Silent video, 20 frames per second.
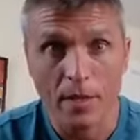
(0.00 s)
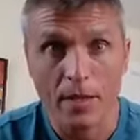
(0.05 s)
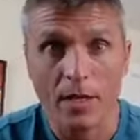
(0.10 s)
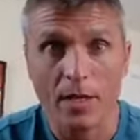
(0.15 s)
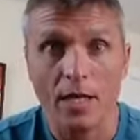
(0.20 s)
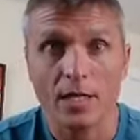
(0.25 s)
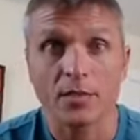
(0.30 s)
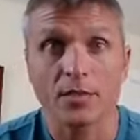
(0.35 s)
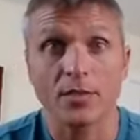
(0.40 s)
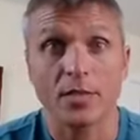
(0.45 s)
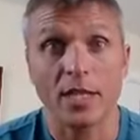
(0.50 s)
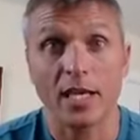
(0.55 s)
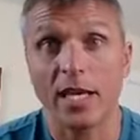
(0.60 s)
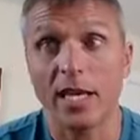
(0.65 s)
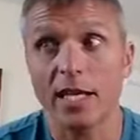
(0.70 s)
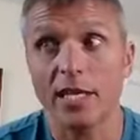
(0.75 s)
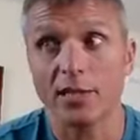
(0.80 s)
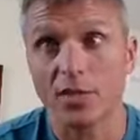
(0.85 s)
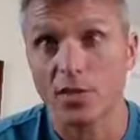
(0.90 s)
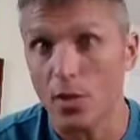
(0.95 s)
Okay, so the
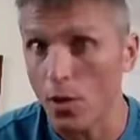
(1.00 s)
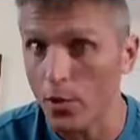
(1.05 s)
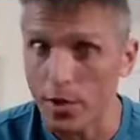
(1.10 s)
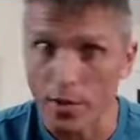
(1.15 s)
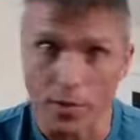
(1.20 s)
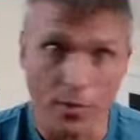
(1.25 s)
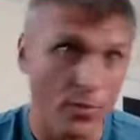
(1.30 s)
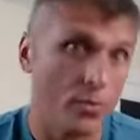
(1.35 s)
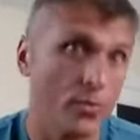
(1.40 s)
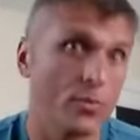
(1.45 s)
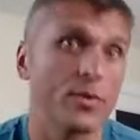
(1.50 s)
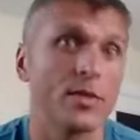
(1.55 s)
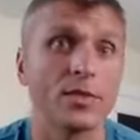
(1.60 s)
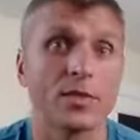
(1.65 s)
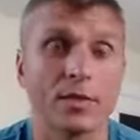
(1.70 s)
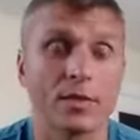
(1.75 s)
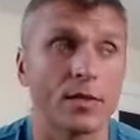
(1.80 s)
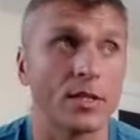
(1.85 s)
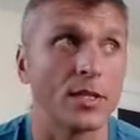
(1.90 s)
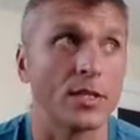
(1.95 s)
key is going through the
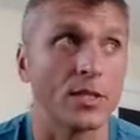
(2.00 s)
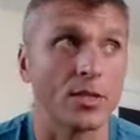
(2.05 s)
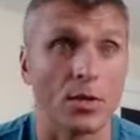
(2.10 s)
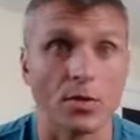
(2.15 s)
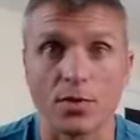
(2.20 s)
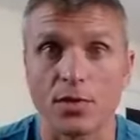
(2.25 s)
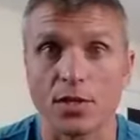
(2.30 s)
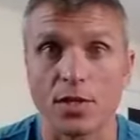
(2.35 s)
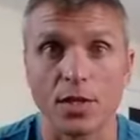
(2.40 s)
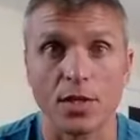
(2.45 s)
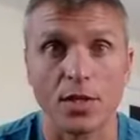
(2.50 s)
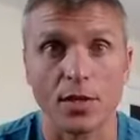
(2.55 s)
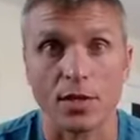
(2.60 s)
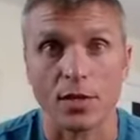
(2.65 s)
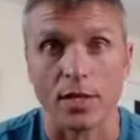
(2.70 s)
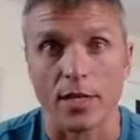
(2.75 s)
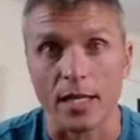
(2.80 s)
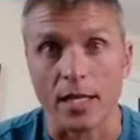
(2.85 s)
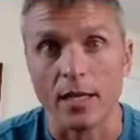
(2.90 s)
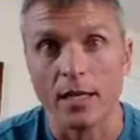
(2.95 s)
Social
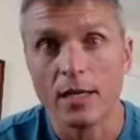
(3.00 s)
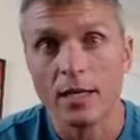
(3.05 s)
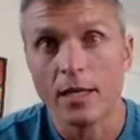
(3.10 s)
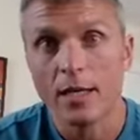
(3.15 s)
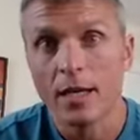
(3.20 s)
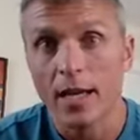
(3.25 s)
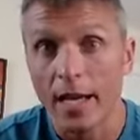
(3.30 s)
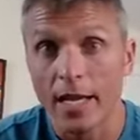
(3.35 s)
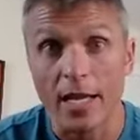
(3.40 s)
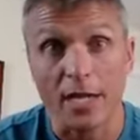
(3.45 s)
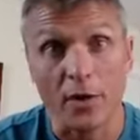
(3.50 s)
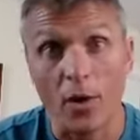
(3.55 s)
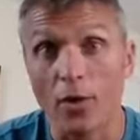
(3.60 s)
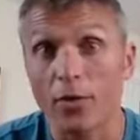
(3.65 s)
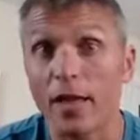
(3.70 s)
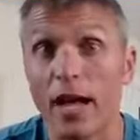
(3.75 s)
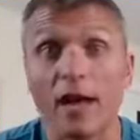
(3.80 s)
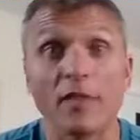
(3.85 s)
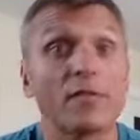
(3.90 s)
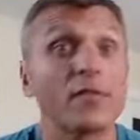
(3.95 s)
Security, and I
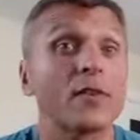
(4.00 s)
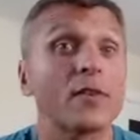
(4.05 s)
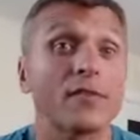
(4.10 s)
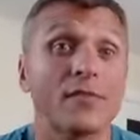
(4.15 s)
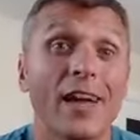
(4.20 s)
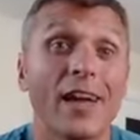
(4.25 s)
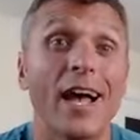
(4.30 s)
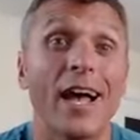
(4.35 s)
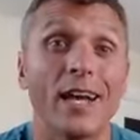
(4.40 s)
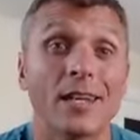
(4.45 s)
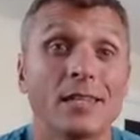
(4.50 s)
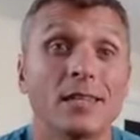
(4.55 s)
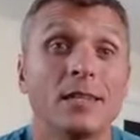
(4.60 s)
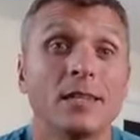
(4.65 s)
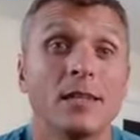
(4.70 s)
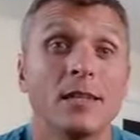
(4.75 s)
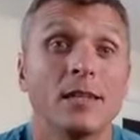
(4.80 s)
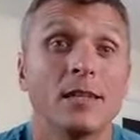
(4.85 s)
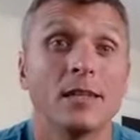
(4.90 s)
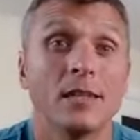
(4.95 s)
know that for a fact.
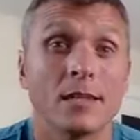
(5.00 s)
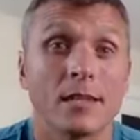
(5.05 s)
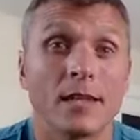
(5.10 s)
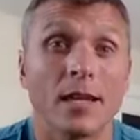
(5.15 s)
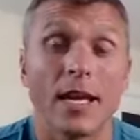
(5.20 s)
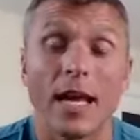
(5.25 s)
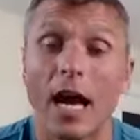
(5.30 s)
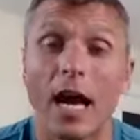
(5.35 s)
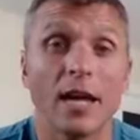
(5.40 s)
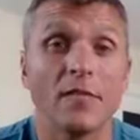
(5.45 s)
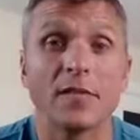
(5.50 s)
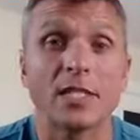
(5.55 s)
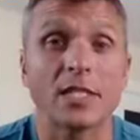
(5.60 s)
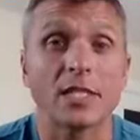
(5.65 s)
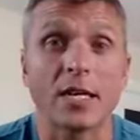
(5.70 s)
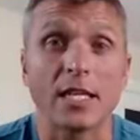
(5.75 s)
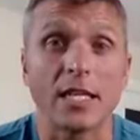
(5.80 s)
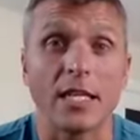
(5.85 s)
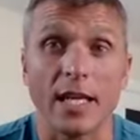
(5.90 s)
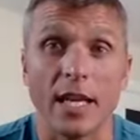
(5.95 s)
Okay, I haven't
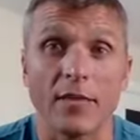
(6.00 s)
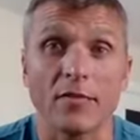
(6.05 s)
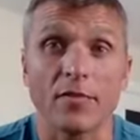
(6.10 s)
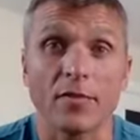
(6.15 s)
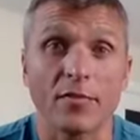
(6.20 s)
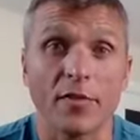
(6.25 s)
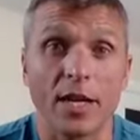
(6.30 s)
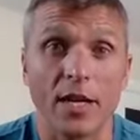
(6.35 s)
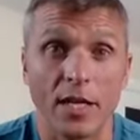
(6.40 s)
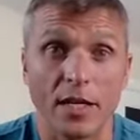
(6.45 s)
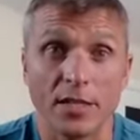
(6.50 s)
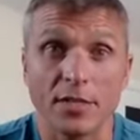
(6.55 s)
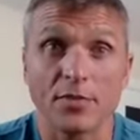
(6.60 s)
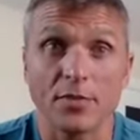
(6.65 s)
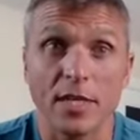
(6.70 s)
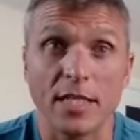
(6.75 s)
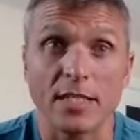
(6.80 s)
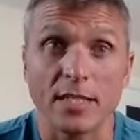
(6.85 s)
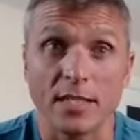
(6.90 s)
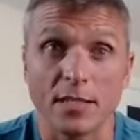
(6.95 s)
done it yet for
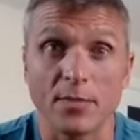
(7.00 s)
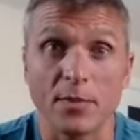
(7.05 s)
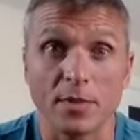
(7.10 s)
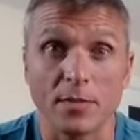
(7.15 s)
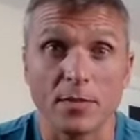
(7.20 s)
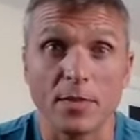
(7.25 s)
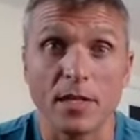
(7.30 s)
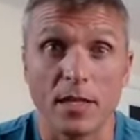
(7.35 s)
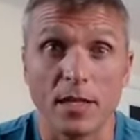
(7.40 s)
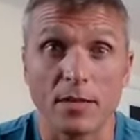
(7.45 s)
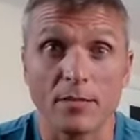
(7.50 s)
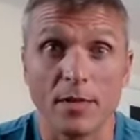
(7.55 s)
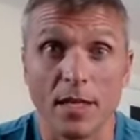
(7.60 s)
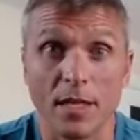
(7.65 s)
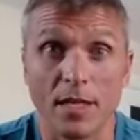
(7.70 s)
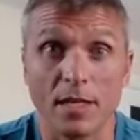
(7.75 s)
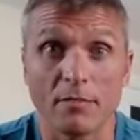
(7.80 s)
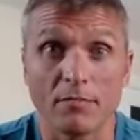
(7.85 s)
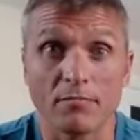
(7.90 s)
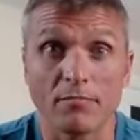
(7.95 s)
various reasons, but I'm
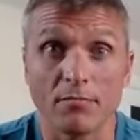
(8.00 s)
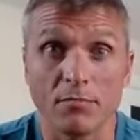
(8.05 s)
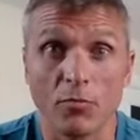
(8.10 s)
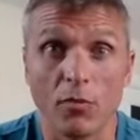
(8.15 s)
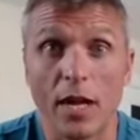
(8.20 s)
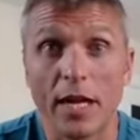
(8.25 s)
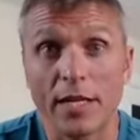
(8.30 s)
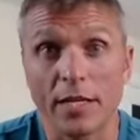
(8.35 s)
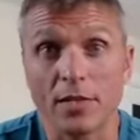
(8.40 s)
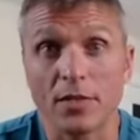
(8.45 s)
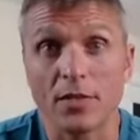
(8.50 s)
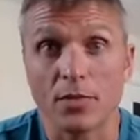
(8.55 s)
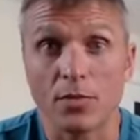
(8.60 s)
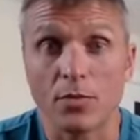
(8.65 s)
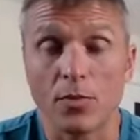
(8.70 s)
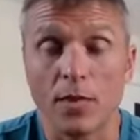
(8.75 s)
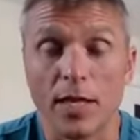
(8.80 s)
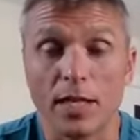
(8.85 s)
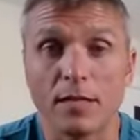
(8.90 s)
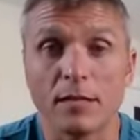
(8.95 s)
getting ready
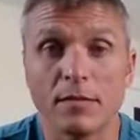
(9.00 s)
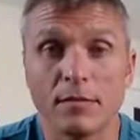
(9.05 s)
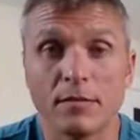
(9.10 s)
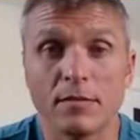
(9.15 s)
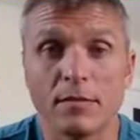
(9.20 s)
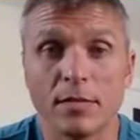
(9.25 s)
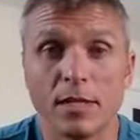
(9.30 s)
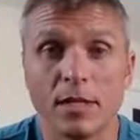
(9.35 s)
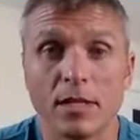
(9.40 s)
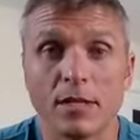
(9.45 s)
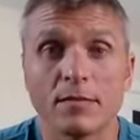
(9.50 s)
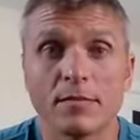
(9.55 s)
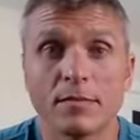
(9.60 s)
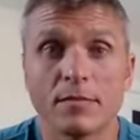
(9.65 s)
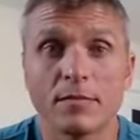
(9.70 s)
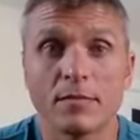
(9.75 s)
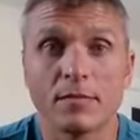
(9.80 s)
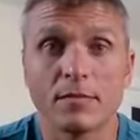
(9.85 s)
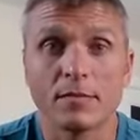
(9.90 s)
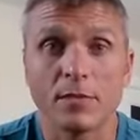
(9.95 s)
to when
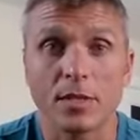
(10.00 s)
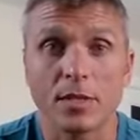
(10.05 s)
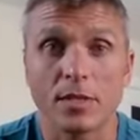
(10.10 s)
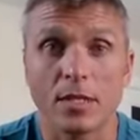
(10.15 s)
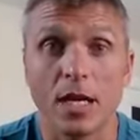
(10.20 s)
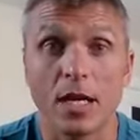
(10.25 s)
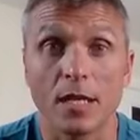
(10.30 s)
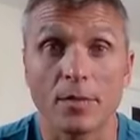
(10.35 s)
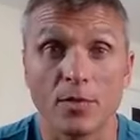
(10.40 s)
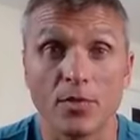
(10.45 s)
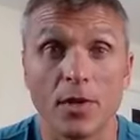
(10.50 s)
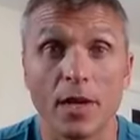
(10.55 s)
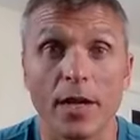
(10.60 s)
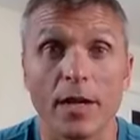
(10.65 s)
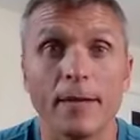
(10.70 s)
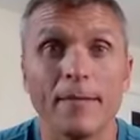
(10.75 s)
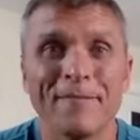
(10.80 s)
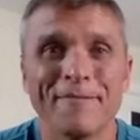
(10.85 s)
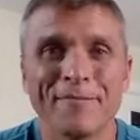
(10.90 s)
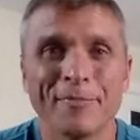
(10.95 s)
the time's
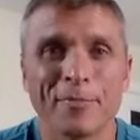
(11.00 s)
right,